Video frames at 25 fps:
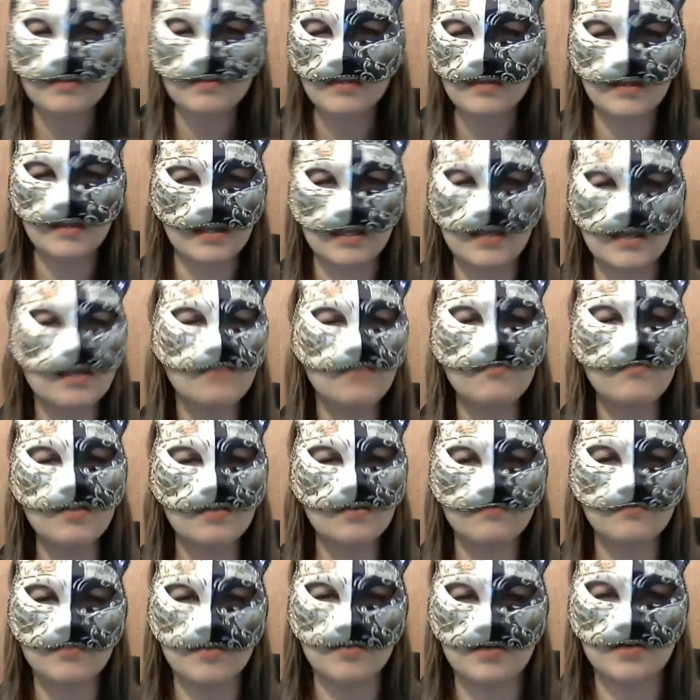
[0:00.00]
even
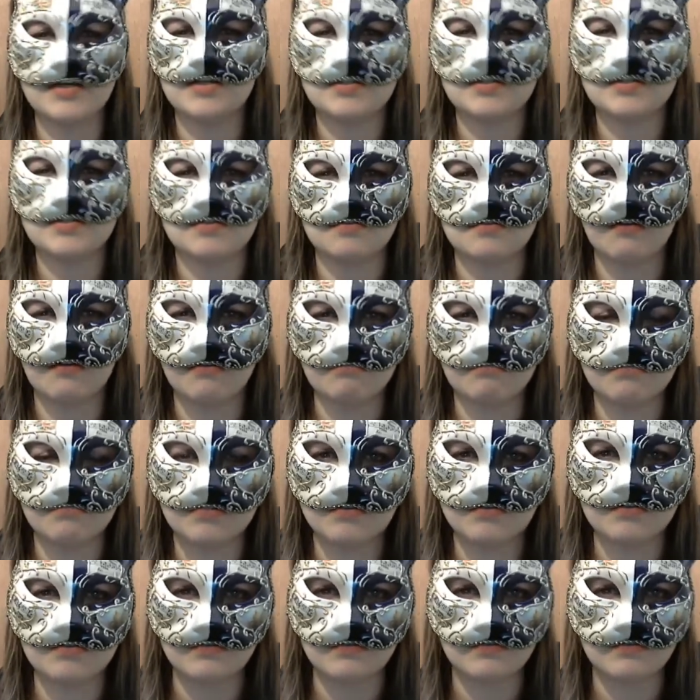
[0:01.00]
if there is no
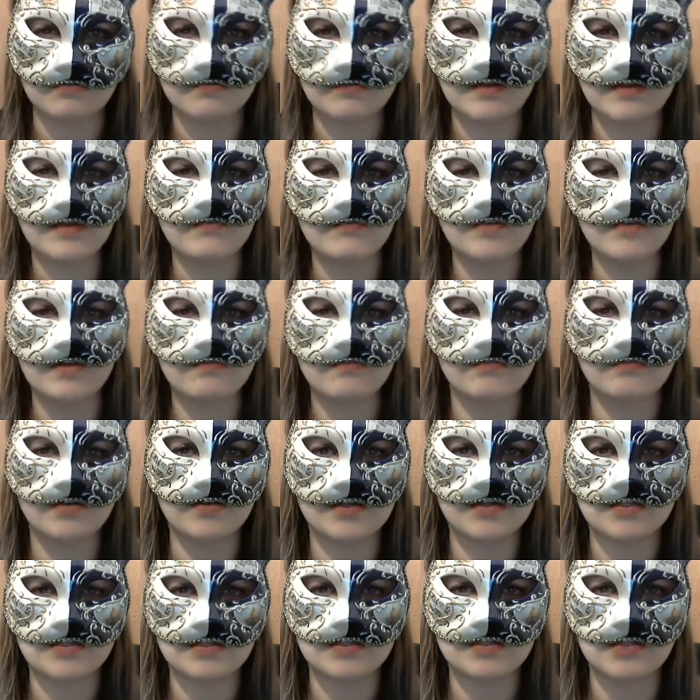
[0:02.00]
proof, even if there
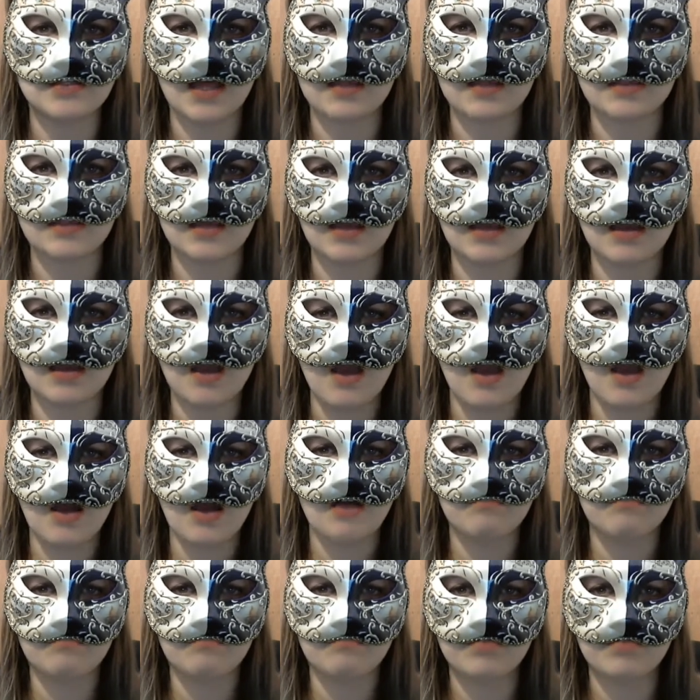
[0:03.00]
is nothing
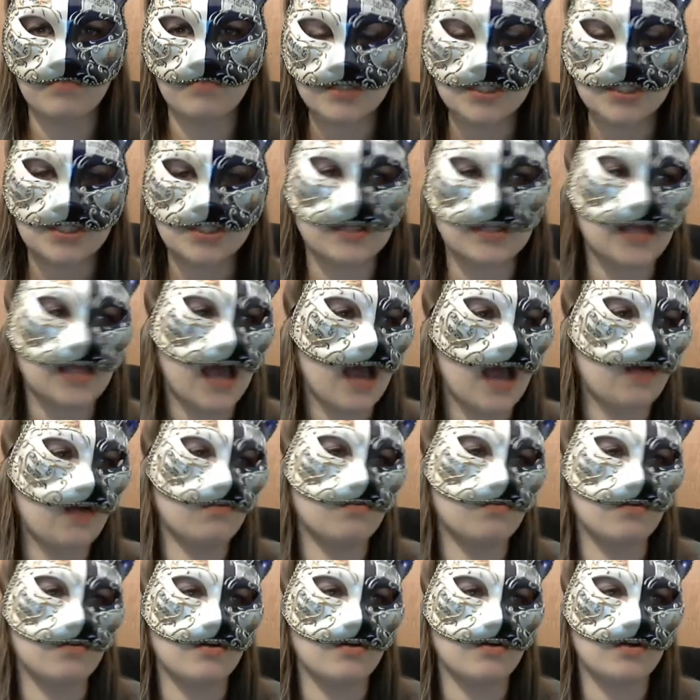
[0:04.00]
pushing that
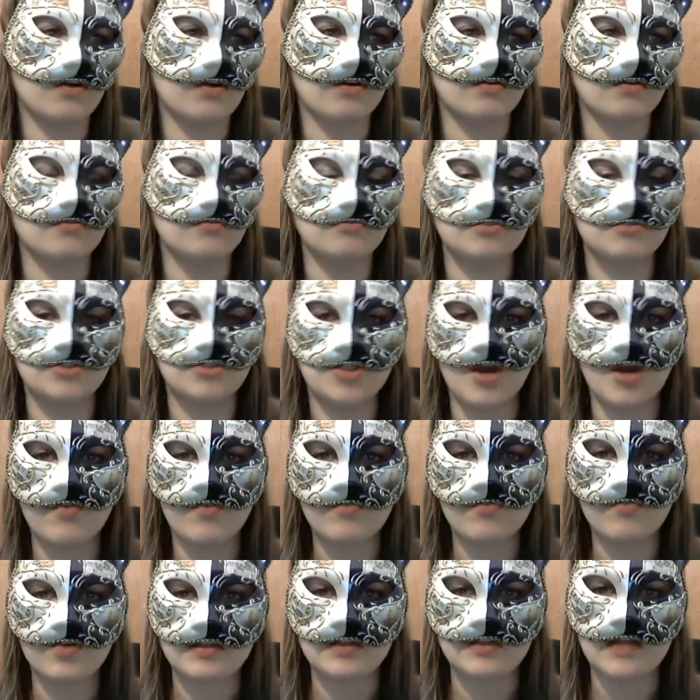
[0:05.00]
or
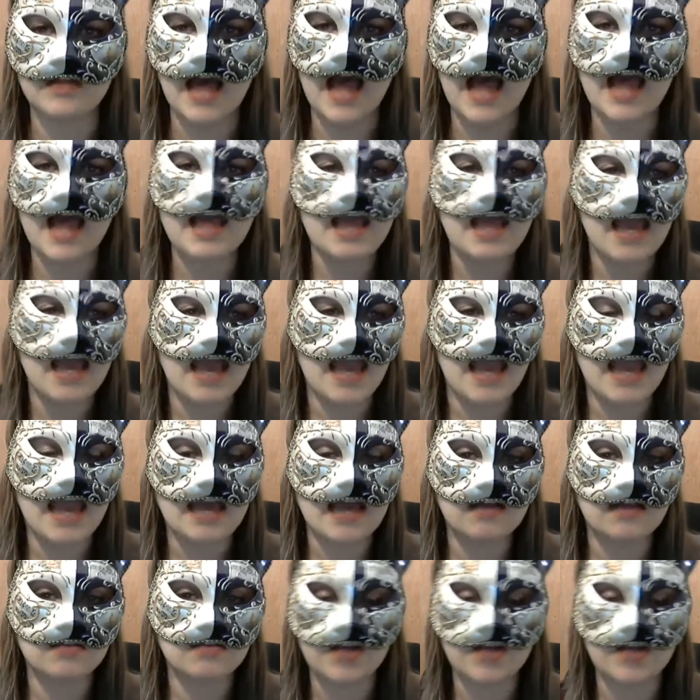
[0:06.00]
showing that,
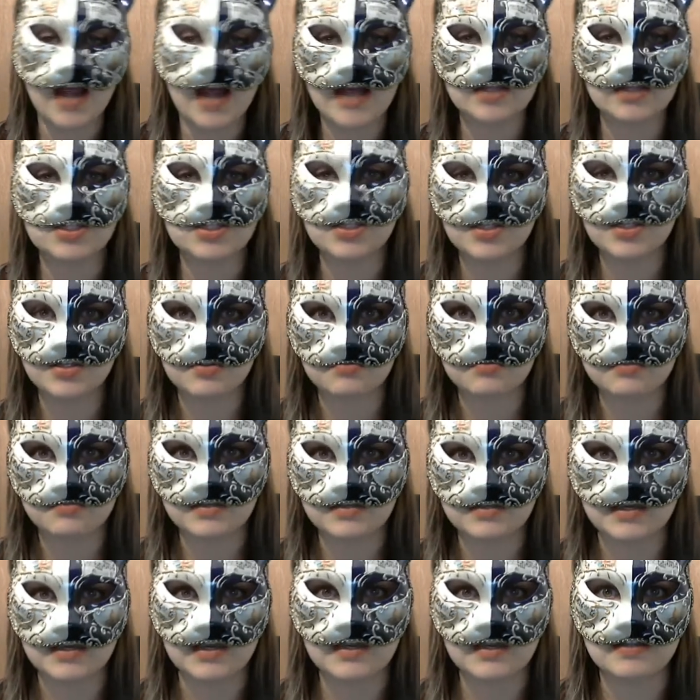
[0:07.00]
and they're actually
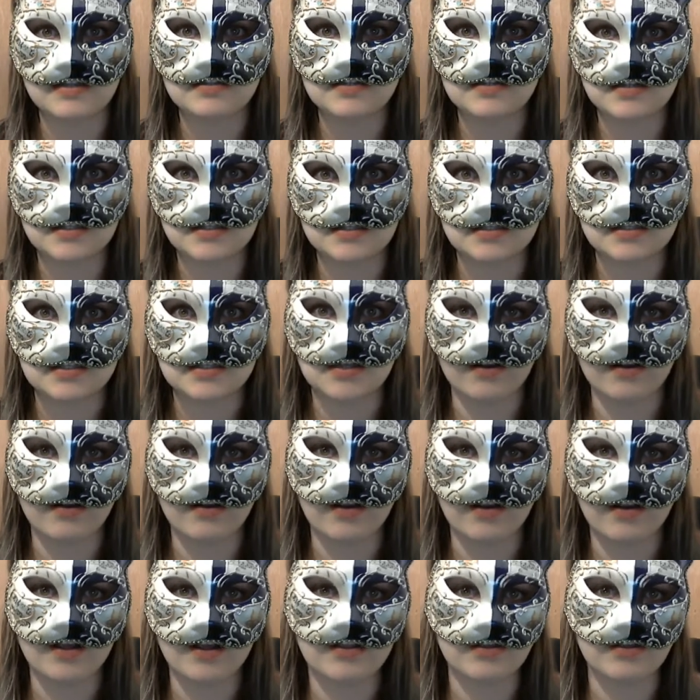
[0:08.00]
using it to consider,
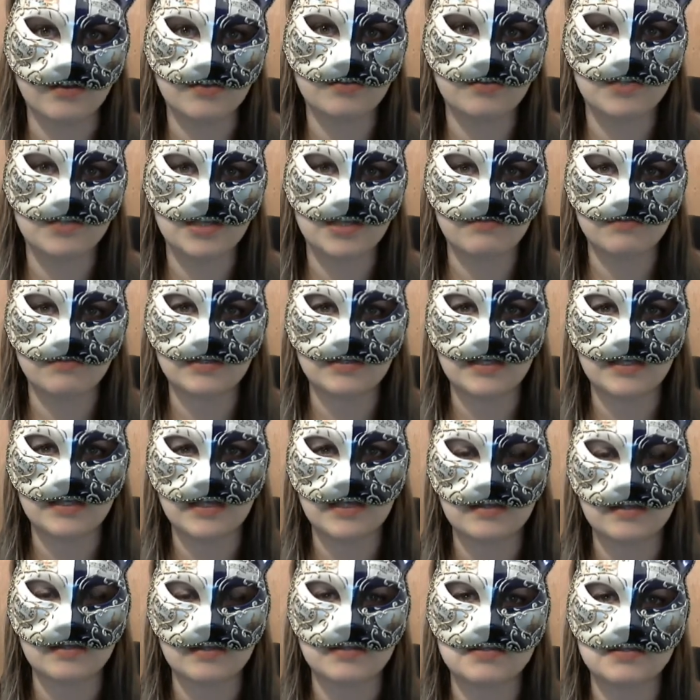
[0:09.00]
and they're using
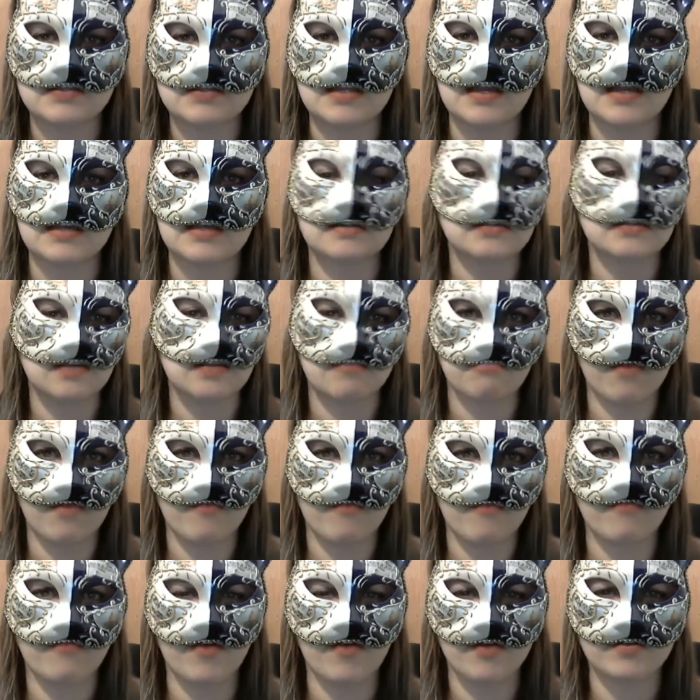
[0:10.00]
ridiculous things like my
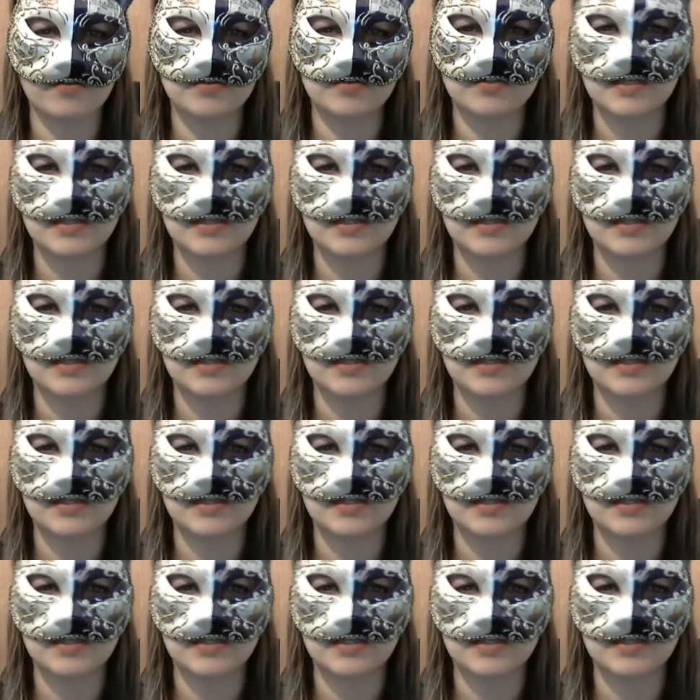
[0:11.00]
father says